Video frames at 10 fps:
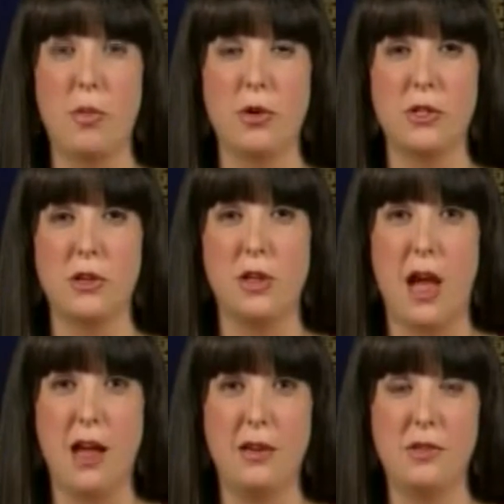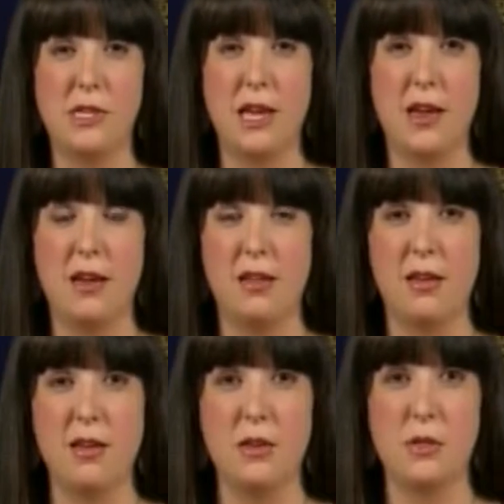personal lives and
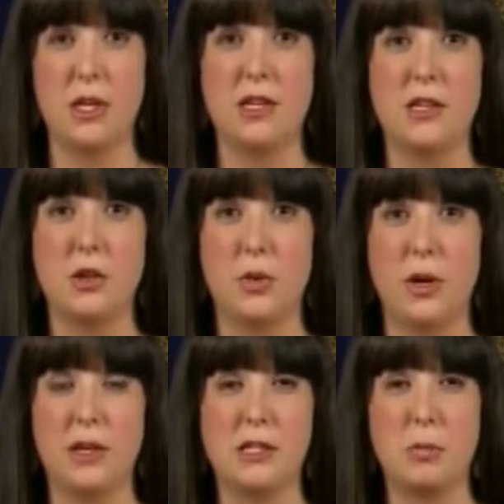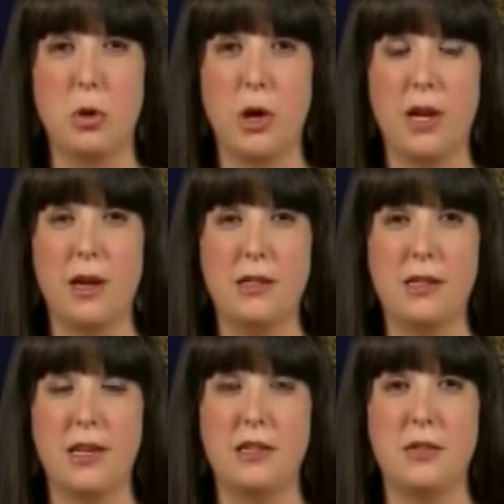then using it to exploit us
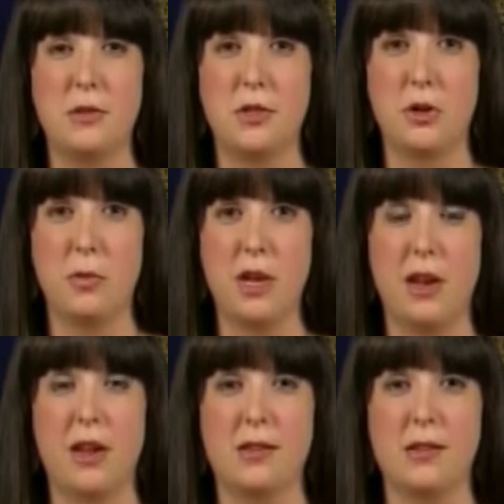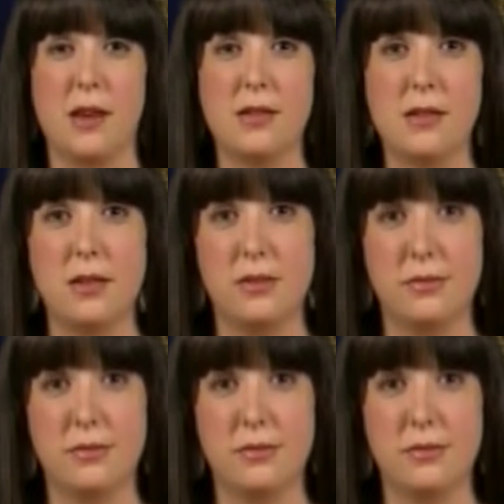and to discriminate against us.